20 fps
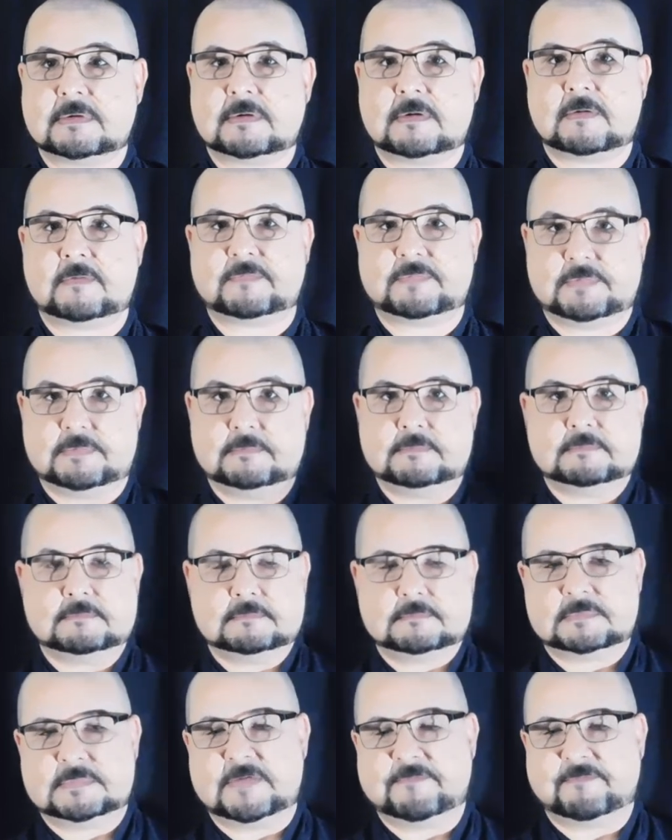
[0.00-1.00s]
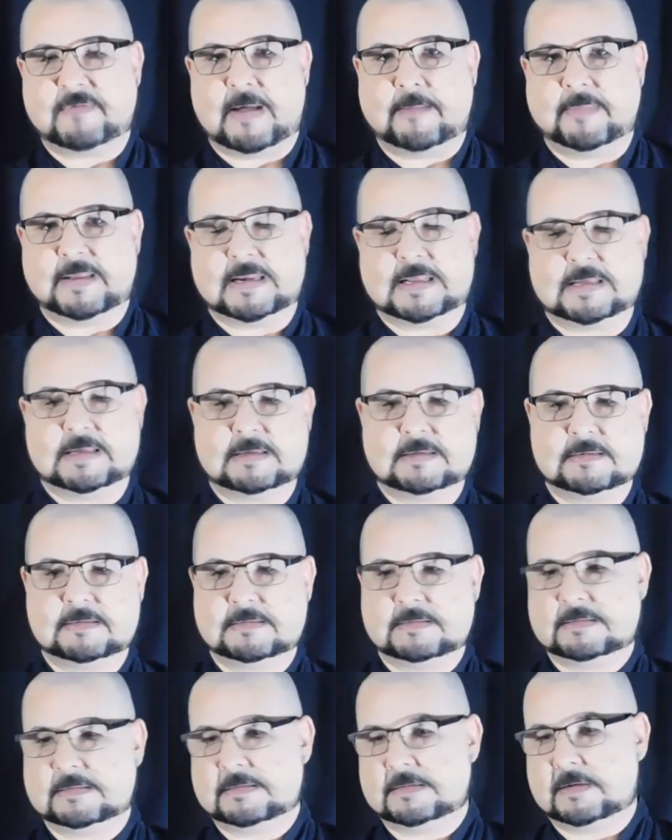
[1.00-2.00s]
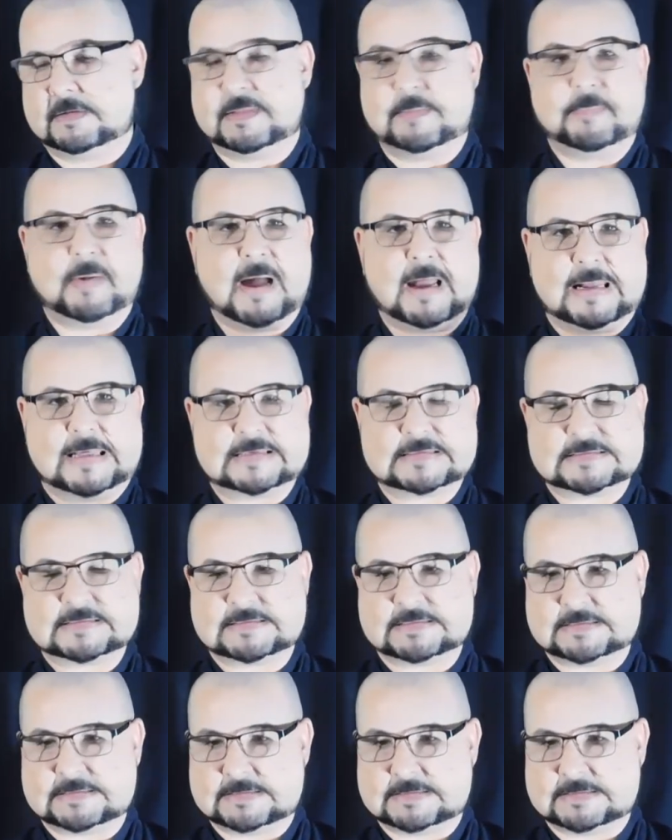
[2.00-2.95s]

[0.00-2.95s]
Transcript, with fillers: of the family, of the palace,